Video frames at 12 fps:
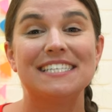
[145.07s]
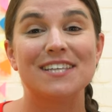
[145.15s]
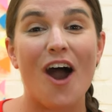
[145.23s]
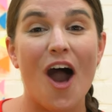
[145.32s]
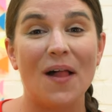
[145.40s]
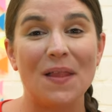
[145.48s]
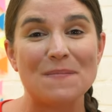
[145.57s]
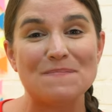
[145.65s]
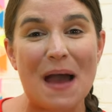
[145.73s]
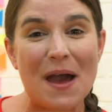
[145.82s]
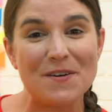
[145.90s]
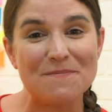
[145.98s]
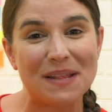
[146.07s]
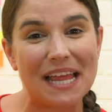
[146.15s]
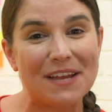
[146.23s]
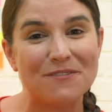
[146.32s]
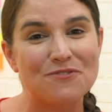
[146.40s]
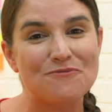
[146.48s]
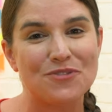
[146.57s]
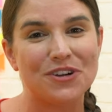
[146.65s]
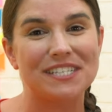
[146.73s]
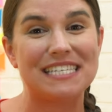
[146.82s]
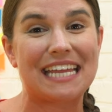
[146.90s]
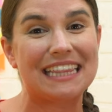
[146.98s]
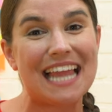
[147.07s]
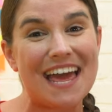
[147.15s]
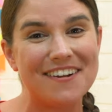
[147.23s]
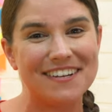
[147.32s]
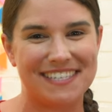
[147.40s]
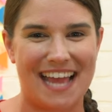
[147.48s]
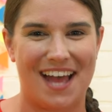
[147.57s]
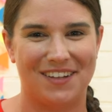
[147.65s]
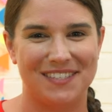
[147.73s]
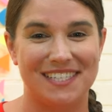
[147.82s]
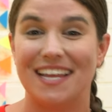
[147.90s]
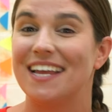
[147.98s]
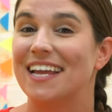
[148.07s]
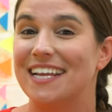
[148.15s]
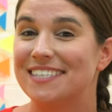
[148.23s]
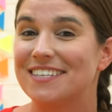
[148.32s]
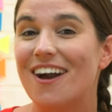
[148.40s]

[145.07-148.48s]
It's all about playing with words and letter sounds. It's